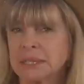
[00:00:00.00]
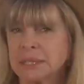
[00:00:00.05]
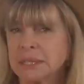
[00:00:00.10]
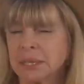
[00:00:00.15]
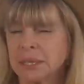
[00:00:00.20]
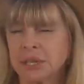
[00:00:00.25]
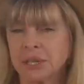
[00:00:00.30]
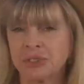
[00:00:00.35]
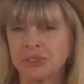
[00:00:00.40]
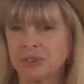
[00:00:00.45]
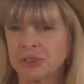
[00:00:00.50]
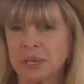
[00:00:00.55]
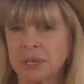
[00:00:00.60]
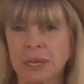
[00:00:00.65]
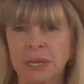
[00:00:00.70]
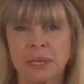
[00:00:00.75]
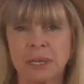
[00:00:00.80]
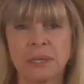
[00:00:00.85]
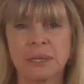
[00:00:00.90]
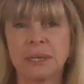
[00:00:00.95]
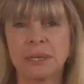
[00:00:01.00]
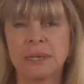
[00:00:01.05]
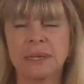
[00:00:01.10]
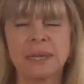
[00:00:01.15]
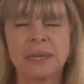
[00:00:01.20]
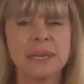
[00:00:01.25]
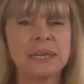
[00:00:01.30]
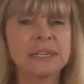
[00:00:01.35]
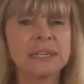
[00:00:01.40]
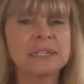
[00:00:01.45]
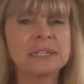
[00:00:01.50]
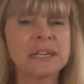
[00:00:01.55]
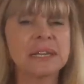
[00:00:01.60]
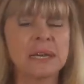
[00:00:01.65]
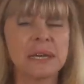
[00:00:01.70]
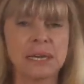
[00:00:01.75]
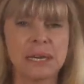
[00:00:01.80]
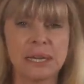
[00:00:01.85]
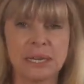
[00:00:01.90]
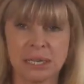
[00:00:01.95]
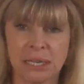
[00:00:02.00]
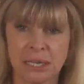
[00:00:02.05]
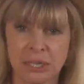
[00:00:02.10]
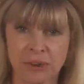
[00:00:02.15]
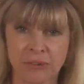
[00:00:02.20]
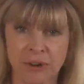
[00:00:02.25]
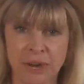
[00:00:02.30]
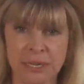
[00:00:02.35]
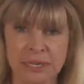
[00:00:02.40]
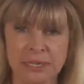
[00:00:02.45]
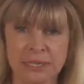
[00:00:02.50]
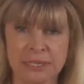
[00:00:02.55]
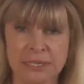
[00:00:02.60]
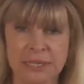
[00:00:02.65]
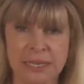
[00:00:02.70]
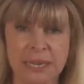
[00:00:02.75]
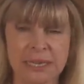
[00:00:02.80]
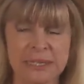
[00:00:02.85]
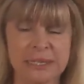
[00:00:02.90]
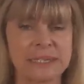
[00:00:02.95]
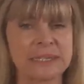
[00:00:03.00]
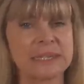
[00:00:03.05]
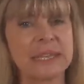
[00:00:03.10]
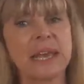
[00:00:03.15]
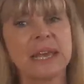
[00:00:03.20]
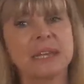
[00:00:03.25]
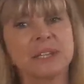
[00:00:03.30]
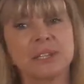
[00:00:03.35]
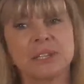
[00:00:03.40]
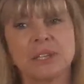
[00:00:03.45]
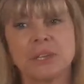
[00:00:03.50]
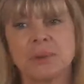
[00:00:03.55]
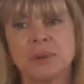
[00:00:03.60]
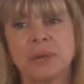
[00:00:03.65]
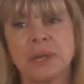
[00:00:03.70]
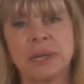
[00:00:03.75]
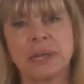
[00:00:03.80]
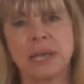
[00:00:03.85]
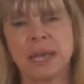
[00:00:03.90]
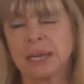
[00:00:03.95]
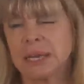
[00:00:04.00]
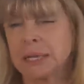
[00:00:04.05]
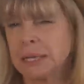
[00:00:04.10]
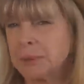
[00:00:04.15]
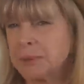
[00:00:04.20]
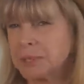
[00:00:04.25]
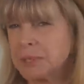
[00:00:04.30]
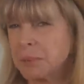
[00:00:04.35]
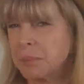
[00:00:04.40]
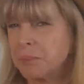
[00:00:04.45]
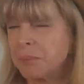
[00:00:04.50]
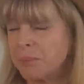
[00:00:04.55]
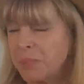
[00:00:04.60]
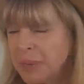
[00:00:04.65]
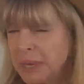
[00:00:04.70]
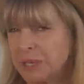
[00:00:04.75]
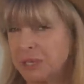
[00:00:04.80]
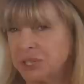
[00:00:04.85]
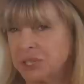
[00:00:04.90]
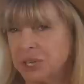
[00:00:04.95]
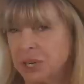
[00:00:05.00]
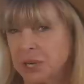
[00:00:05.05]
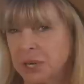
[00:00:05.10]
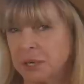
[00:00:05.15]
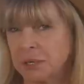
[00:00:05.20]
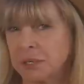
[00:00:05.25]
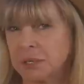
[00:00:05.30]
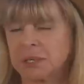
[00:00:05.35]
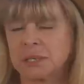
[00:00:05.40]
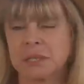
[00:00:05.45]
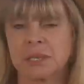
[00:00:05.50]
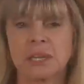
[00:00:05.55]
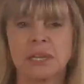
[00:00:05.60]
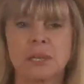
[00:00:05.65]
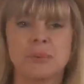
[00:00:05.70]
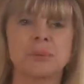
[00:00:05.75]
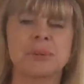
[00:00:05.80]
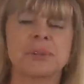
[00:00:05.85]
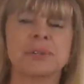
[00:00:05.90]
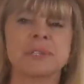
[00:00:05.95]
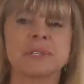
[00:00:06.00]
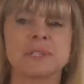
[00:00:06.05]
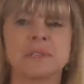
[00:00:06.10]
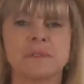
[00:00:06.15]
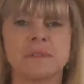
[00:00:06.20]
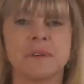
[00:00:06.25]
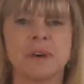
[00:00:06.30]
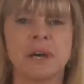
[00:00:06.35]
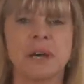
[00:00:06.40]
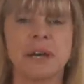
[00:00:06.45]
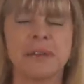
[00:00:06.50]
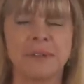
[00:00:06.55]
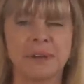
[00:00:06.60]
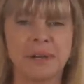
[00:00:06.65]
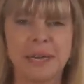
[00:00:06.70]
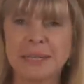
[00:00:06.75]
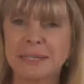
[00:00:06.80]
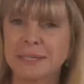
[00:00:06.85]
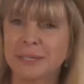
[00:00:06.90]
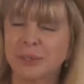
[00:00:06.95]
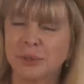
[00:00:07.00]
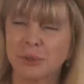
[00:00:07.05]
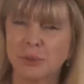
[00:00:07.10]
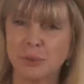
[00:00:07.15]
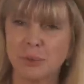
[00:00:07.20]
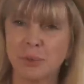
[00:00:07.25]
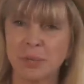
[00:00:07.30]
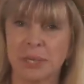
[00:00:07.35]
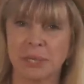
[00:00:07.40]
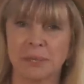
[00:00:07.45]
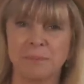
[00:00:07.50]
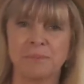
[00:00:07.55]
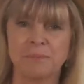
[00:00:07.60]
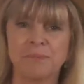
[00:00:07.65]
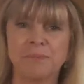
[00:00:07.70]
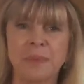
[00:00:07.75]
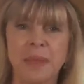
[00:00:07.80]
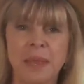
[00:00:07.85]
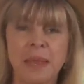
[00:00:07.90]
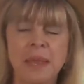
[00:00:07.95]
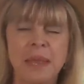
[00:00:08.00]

a surgery and he nearly died under anesthetic. So they had to do it again. And there was a big chance he wouldn't survive. And I had to call him